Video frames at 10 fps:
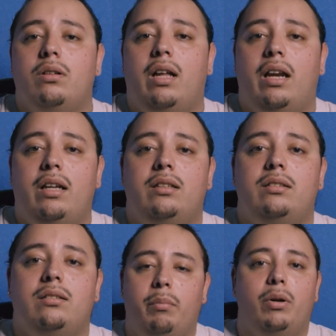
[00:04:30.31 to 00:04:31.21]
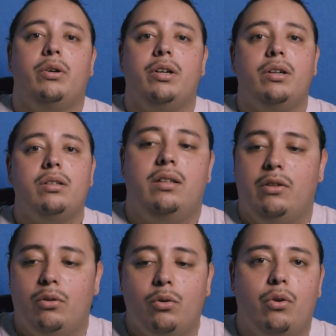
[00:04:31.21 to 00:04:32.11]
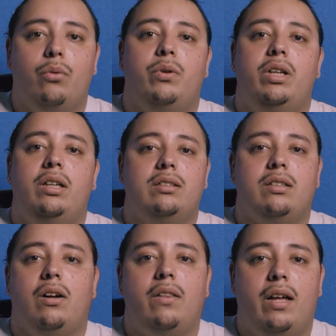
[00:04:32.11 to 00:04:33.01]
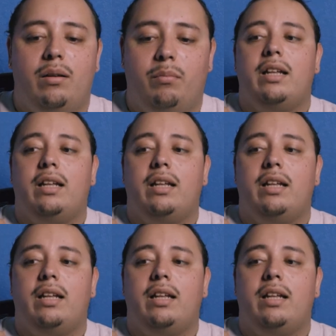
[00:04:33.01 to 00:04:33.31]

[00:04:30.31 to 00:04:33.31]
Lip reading: that is Middle Earth and the Lord of the Rings and all that.